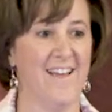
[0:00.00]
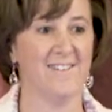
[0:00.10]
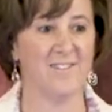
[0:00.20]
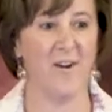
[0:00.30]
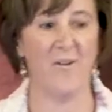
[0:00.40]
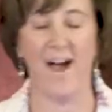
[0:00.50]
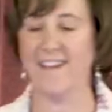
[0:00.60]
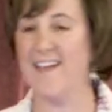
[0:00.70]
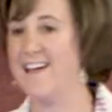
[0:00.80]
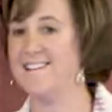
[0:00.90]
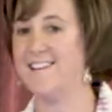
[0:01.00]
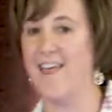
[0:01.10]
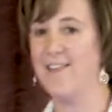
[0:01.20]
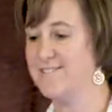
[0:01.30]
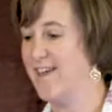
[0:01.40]
So I can't
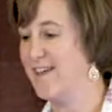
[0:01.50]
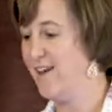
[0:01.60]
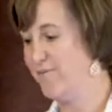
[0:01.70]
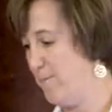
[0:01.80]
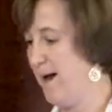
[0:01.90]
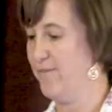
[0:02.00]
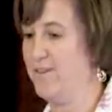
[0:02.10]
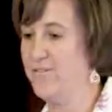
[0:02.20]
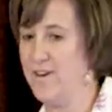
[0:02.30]
say enough about this,